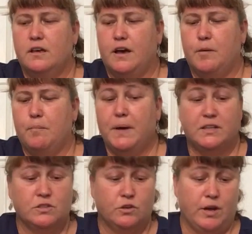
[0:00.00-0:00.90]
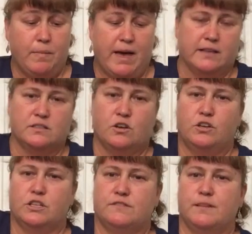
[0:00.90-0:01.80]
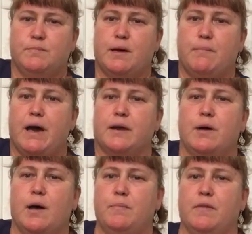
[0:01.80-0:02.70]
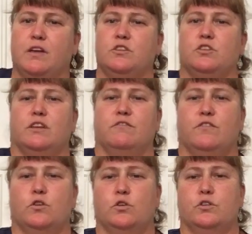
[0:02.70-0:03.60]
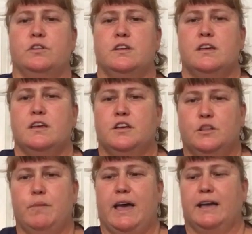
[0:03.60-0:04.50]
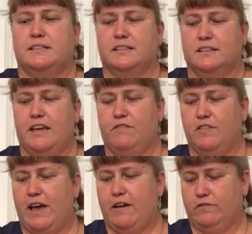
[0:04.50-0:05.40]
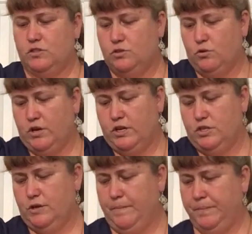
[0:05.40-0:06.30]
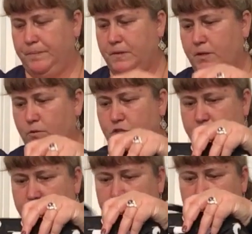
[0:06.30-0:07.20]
Um, but it's a great bag. So you just flip that bottom up and then you can fold the bag to lay flat for storage, which is